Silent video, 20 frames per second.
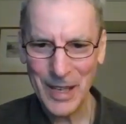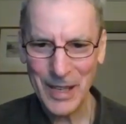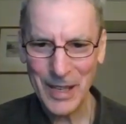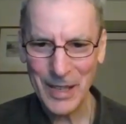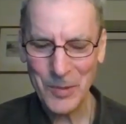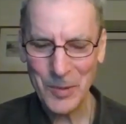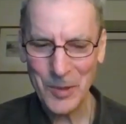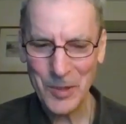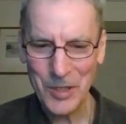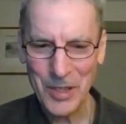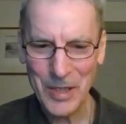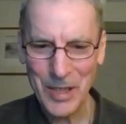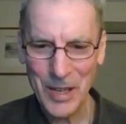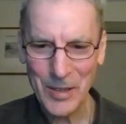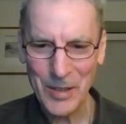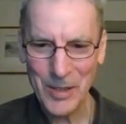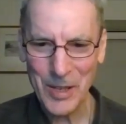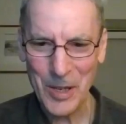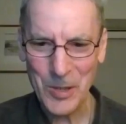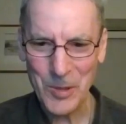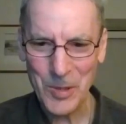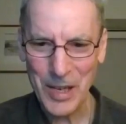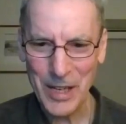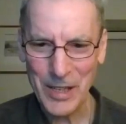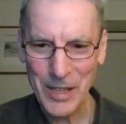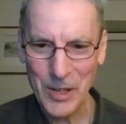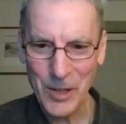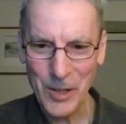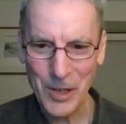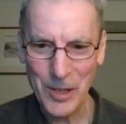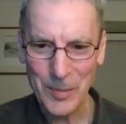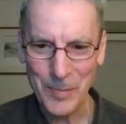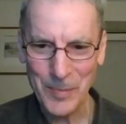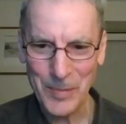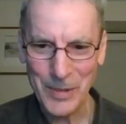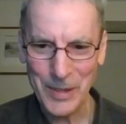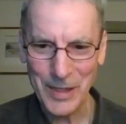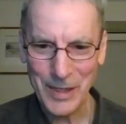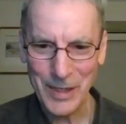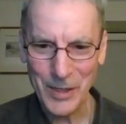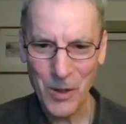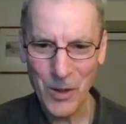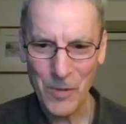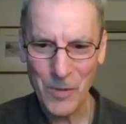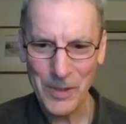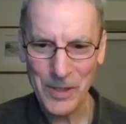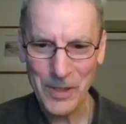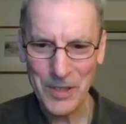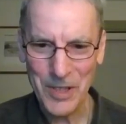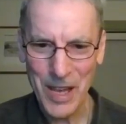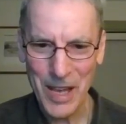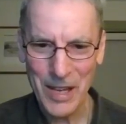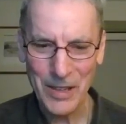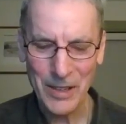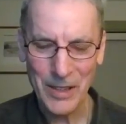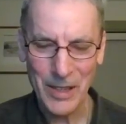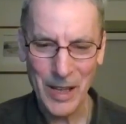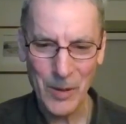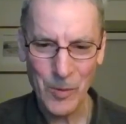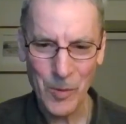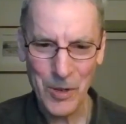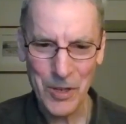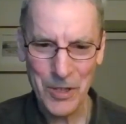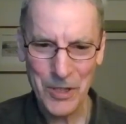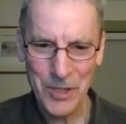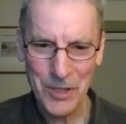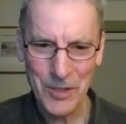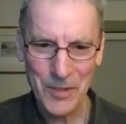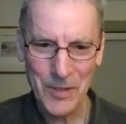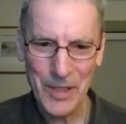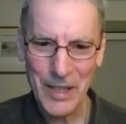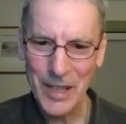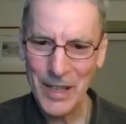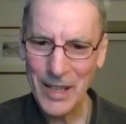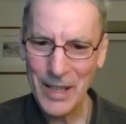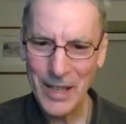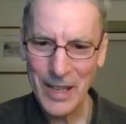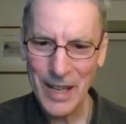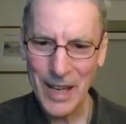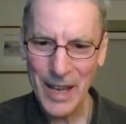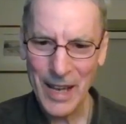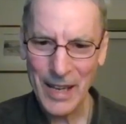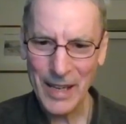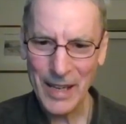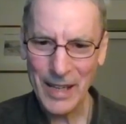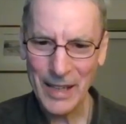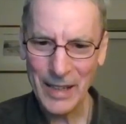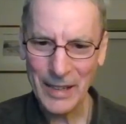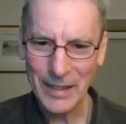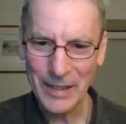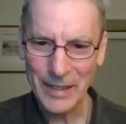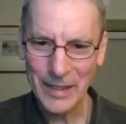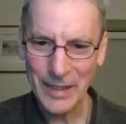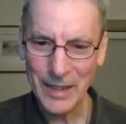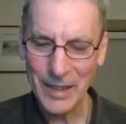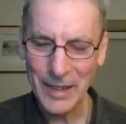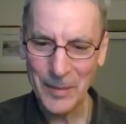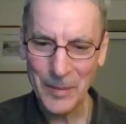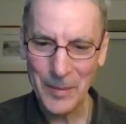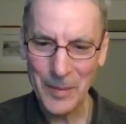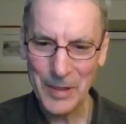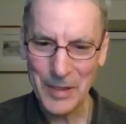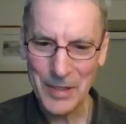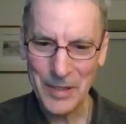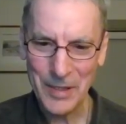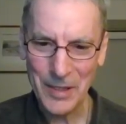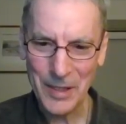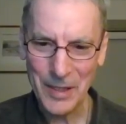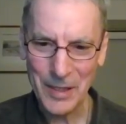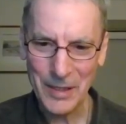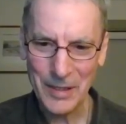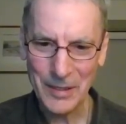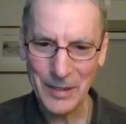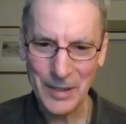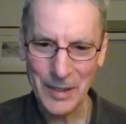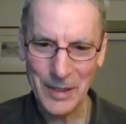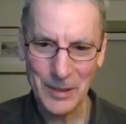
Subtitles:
as we see in other countries in Europe, COVID has gotten a lot worse. And it's going to, you